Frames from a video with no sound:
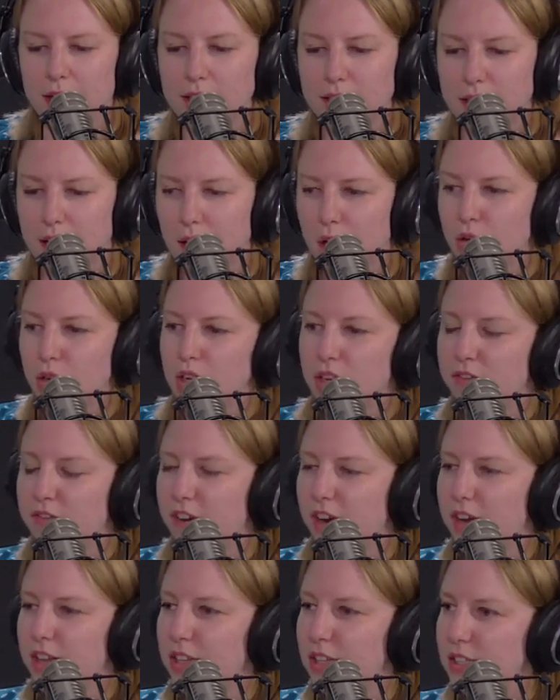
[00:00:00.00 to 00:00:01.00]
act out in
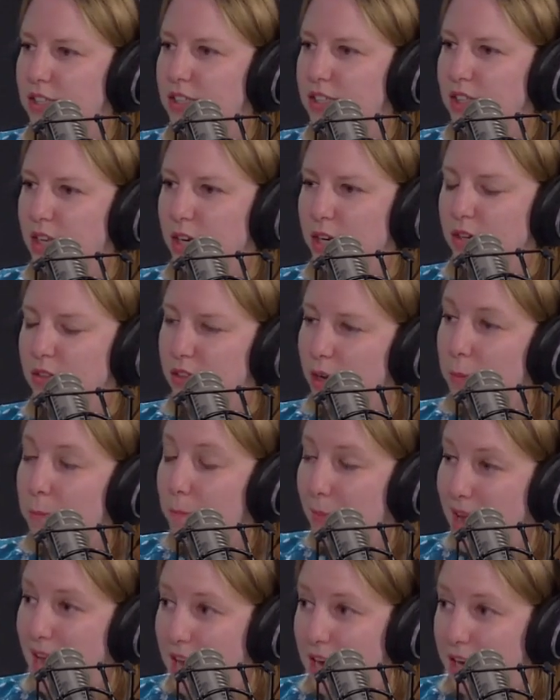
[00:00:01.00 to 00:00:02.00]
violence, they're they're
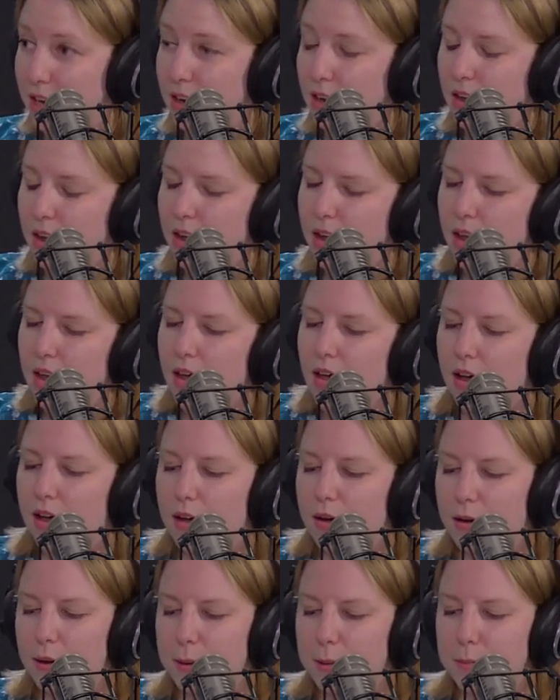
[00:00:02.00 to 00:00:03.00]
made.
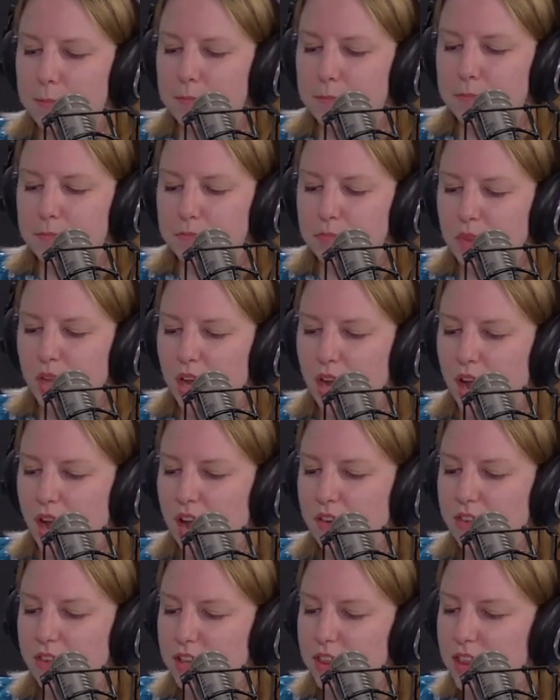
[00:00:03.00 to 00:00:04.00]
Um,
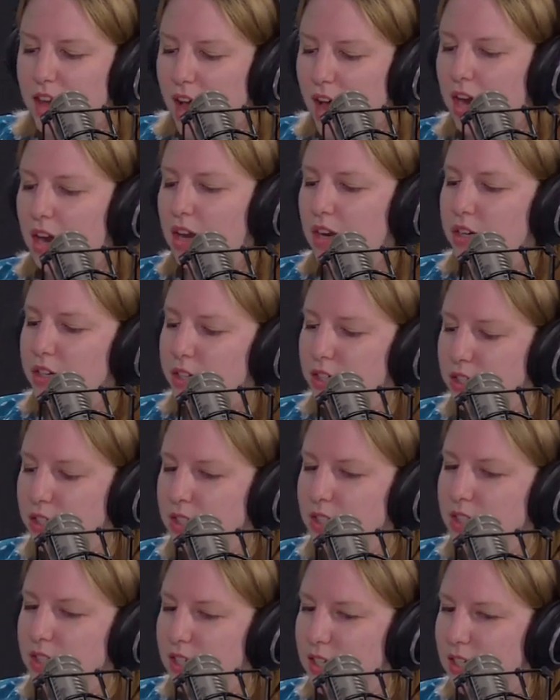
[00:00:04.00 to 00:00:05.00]
having that
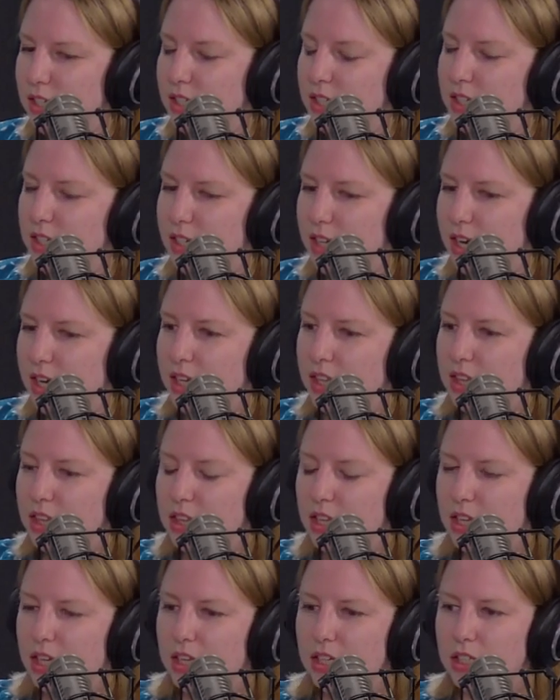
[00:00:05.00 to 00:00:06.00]
understanding, I
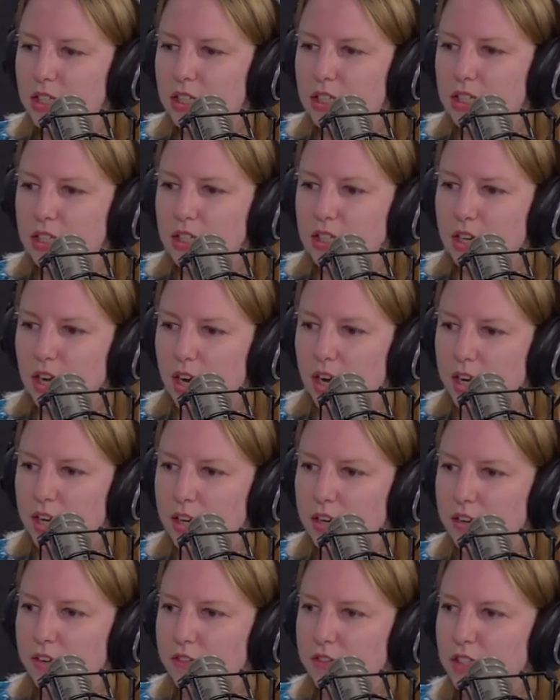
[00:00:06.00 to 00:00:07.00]
think,
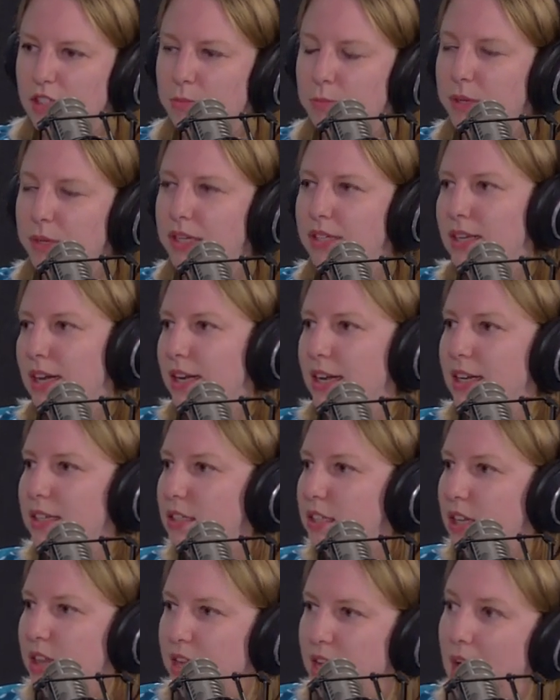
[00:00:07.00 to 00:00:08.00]
kind of speaks, I guess,
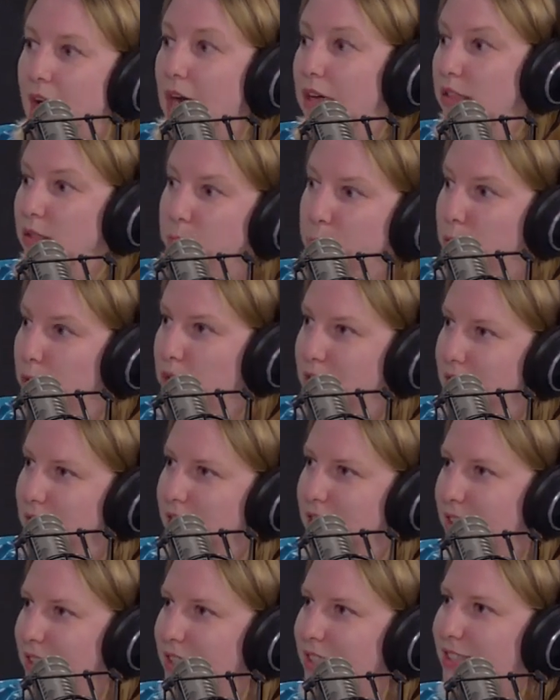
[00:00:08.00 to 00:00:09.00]
to the
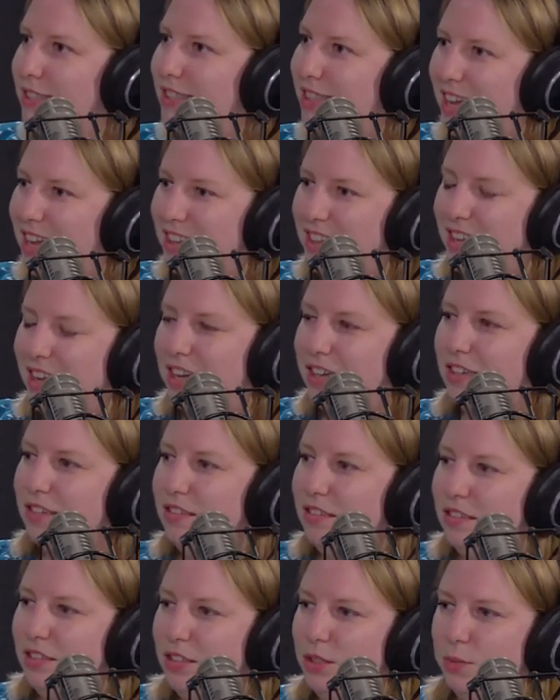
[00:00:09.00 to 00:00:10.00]
expertise that that
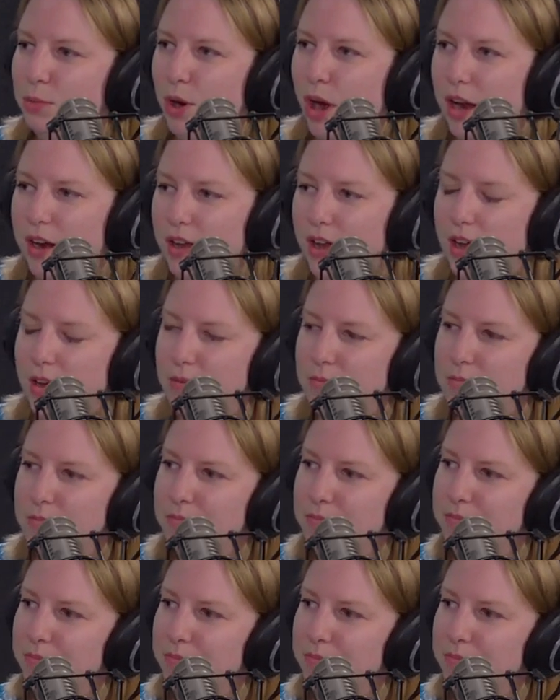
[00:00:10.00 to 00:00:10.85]
you brought up.